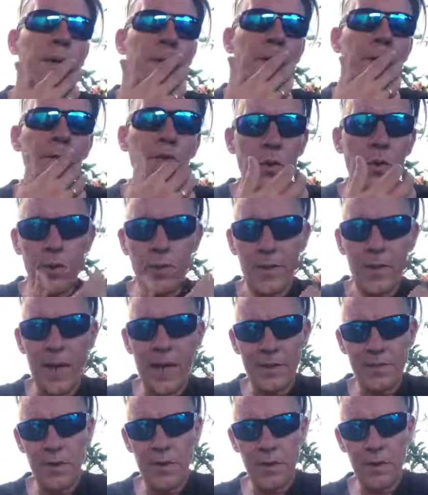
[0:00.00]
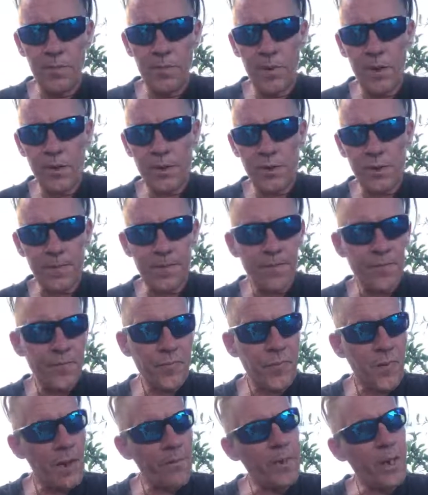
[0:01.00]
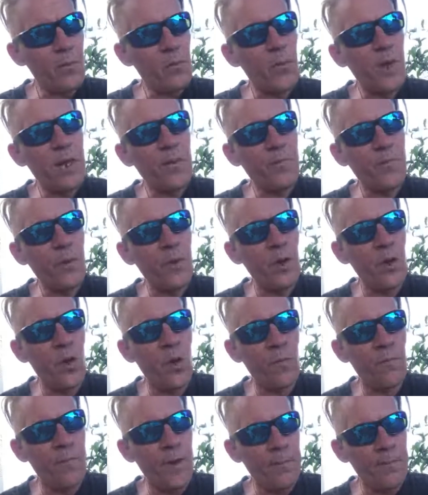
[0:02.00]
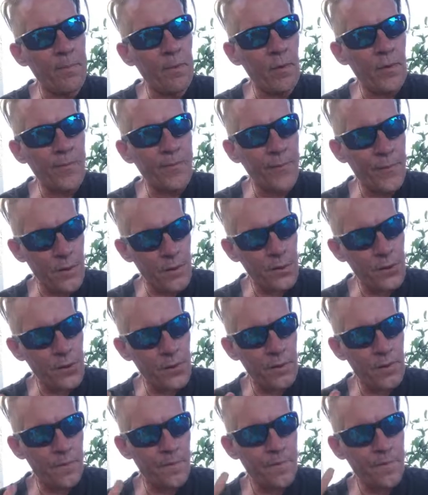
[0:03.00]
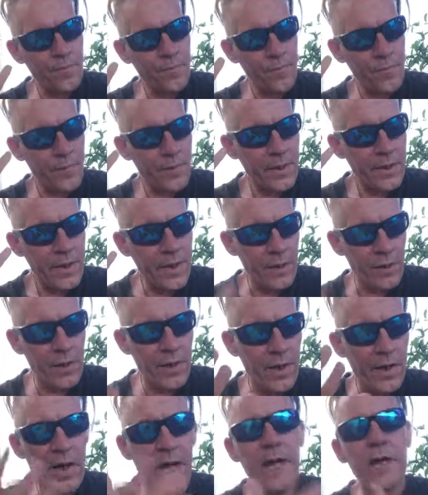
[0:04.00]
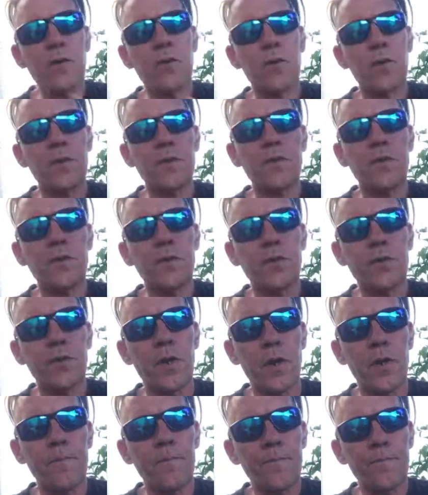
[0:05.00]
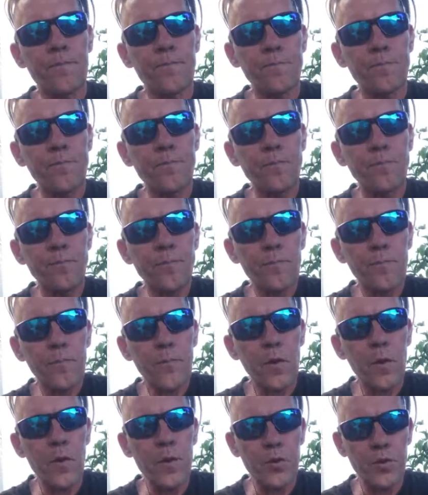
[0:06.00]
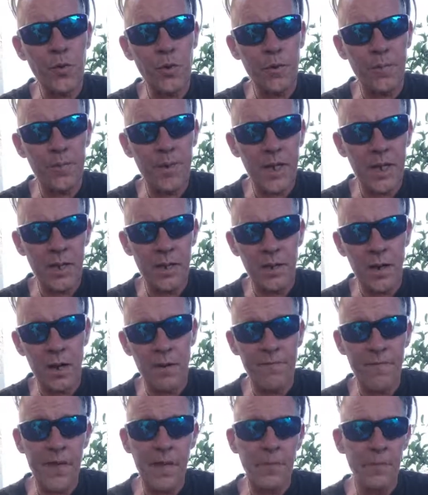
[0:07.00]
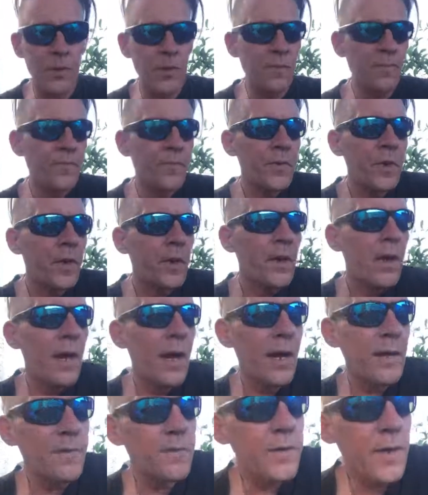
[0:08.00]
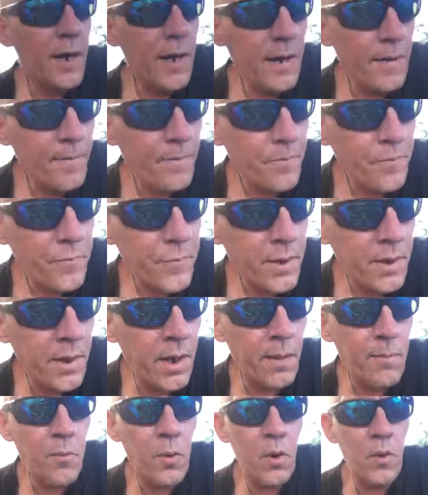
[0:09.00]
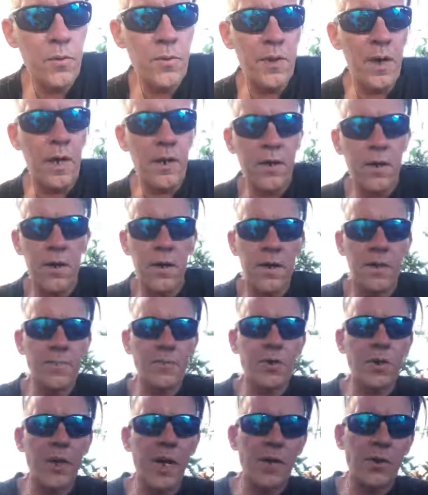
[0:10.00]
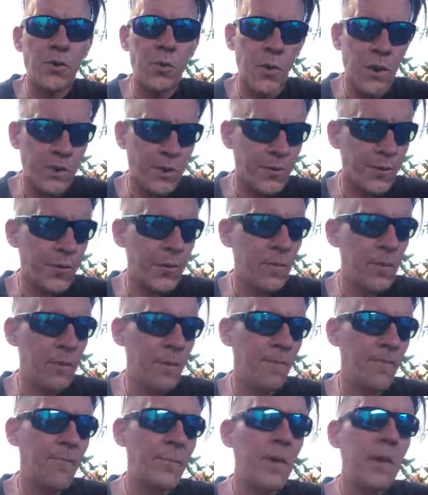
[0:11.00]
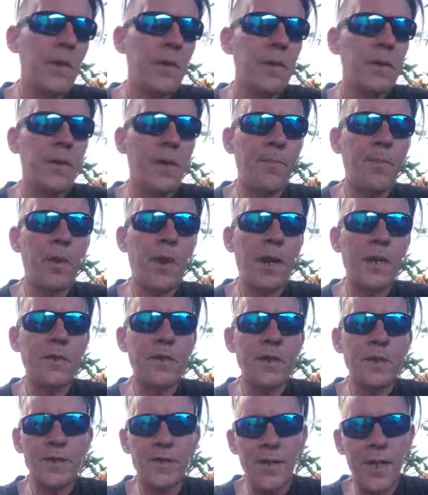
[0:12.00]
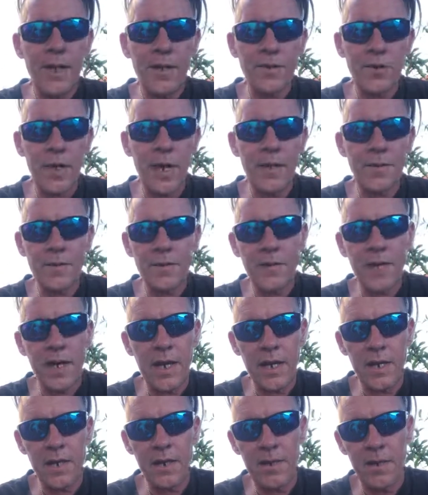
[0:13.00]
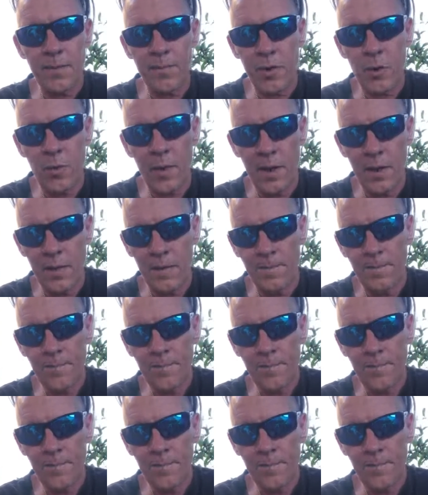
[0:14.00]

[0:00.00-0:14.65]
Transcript: So we're doing Ask Uncle Birch. I'm getting ready for the November 1st Q&A course to start, which will be available at gumroad.com/WitchSchool. WitchSkewl.